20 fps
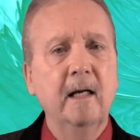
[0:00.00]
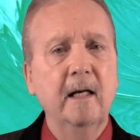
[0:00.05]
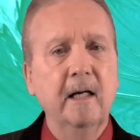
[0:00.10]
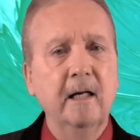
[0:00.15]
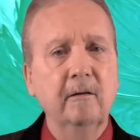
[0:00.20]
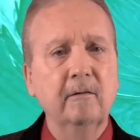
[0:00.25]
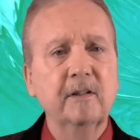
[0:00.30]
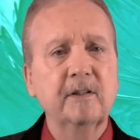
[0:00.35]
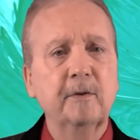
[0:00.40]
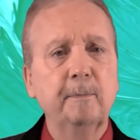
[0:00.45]

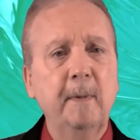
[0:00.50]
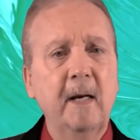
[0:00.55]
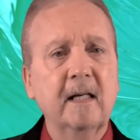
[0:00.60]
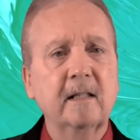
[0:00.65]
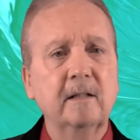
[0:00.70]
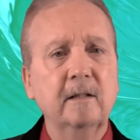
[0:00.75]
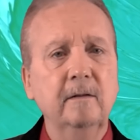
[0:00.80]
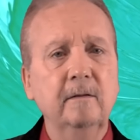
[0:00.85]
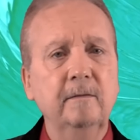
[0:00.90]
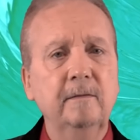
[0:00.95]

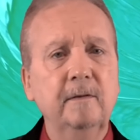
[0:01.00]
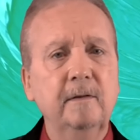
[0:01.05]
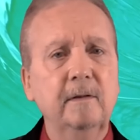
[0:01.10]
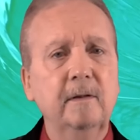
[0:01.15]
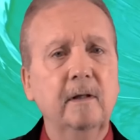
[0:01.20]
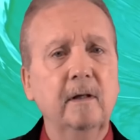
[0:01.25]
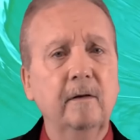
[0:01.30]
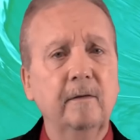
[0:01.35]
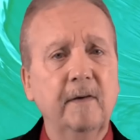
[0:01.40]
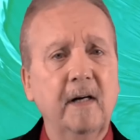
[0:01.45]
irrespective
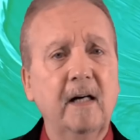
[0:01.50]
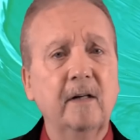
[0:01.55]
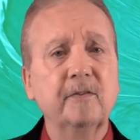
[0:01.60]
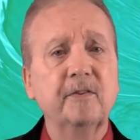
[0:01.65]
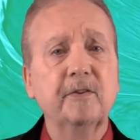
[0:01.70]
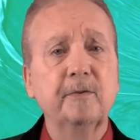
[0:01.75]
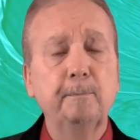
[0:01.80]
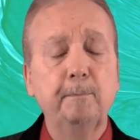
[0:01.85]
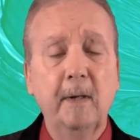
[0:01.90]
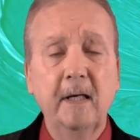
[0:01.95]
of how
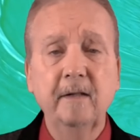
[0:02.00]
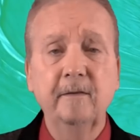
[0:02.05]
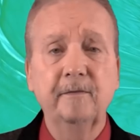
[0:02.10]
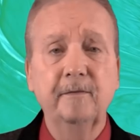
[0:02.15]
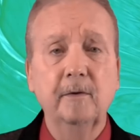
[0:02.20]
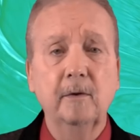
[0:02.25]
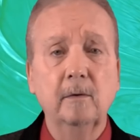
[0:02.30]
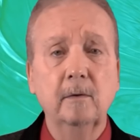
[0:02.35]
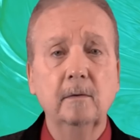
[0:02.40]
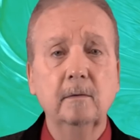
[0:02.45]

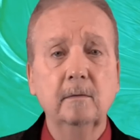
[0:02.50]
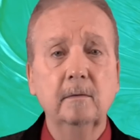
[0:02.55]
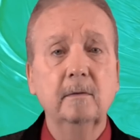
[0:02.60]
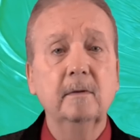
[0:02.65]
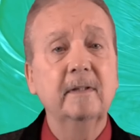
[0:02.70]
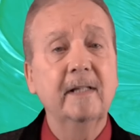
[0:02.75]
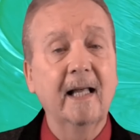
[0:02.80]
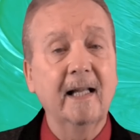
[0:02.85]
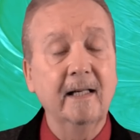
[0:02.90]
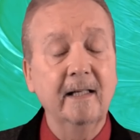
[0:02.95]
spiteful
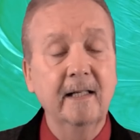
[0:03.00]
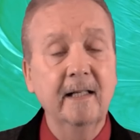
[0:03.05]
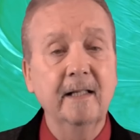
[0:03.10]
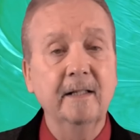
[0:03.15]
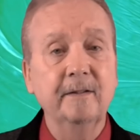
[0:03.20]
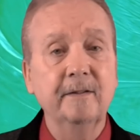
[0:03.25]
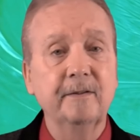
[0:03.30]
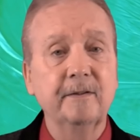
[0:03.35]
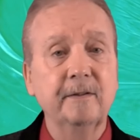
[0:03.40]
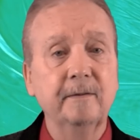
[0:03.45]
that it
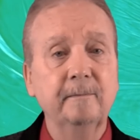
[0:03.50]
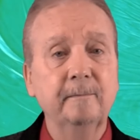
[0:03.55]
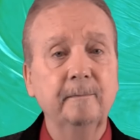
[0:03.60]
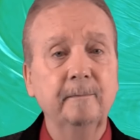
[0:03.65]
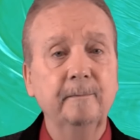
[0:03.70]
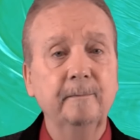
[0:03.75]
is.